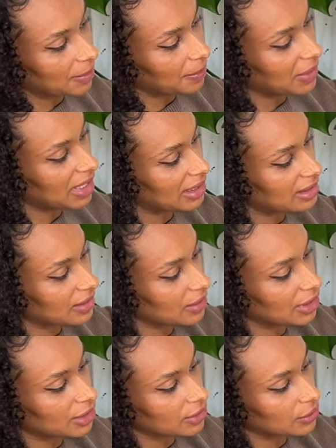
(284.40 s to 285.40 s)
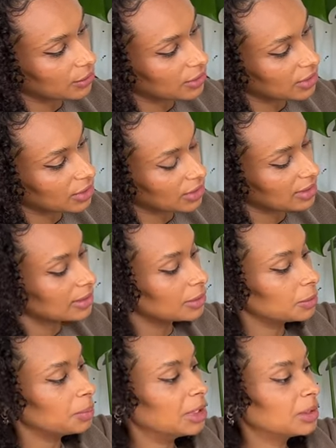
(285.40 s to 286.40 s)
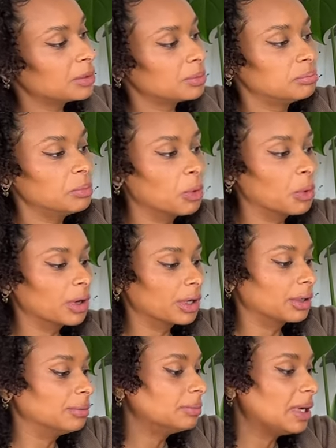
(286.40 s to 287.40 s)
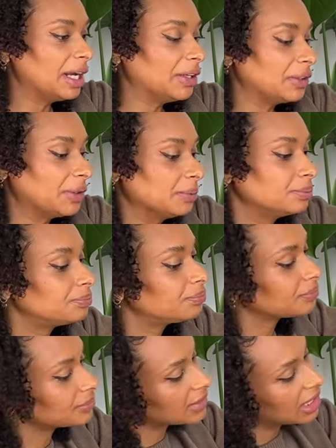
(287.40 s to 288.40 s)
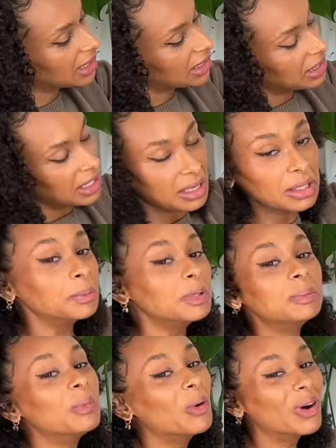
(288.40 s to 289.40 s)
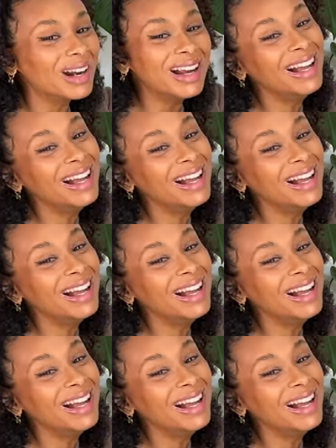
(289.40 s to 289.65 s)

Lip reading: Beads, so it looks just a little bit more, I don't know, a little bit more.